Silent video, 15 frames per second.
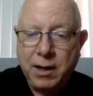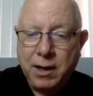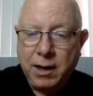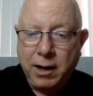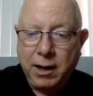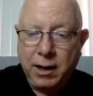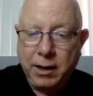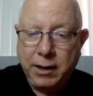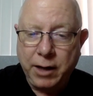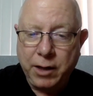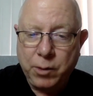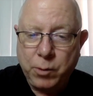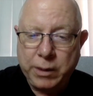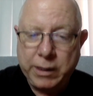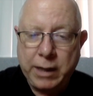Another
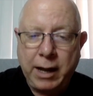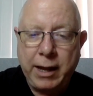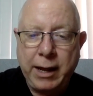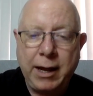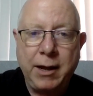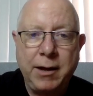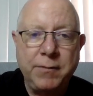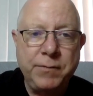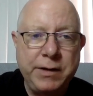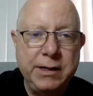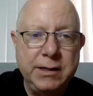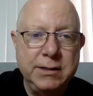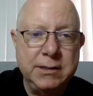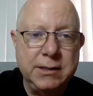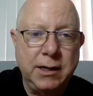one I have
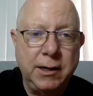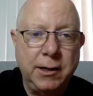is